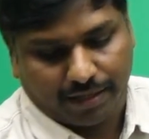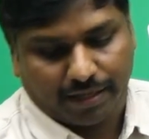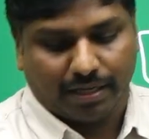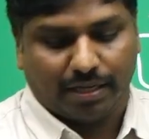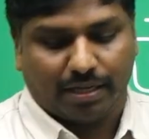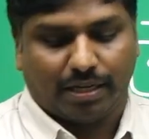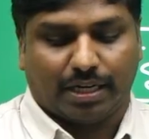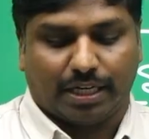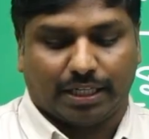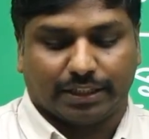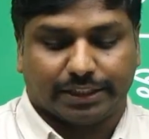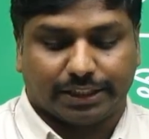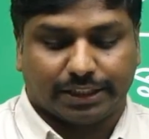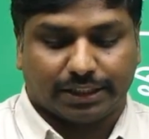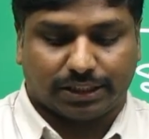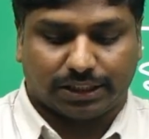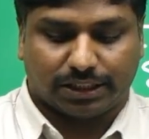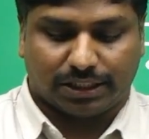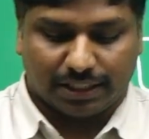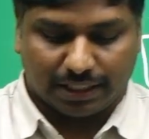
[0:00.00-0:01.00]

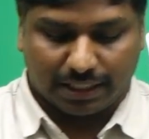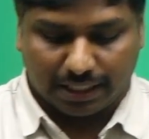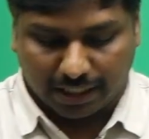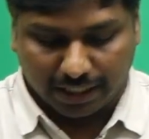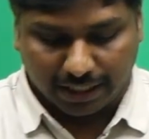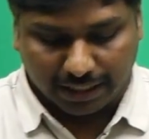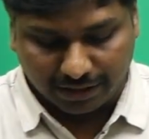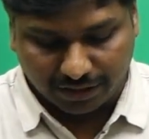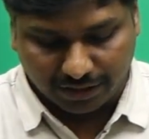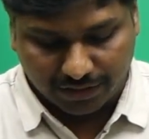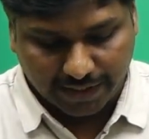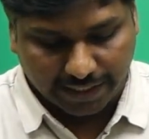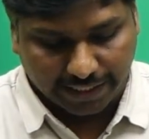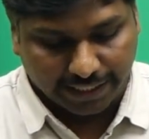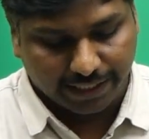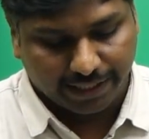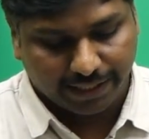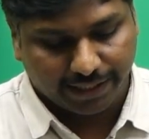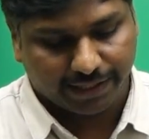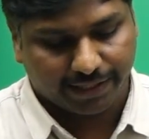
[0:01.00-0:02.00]
other side,
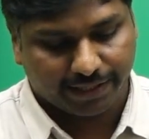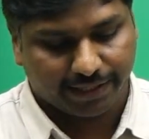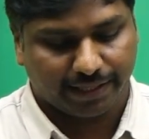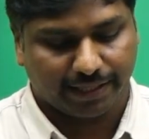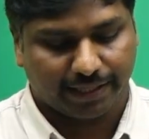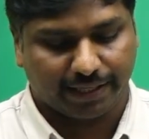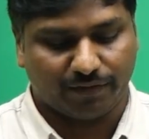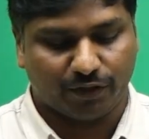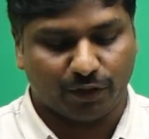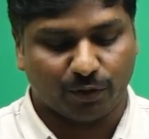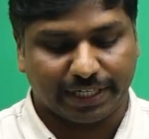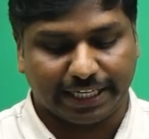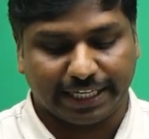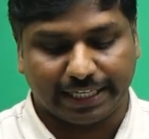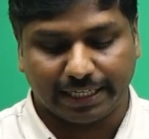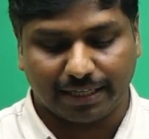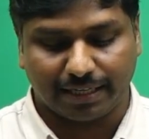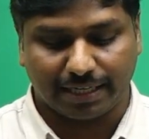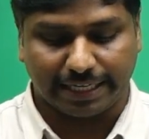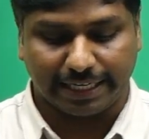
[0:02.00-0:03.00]
if you take it
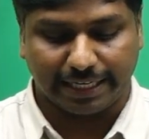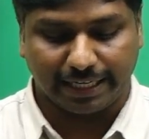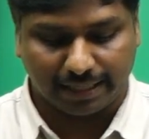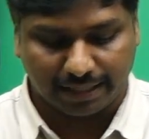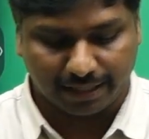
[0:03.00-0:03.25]
like,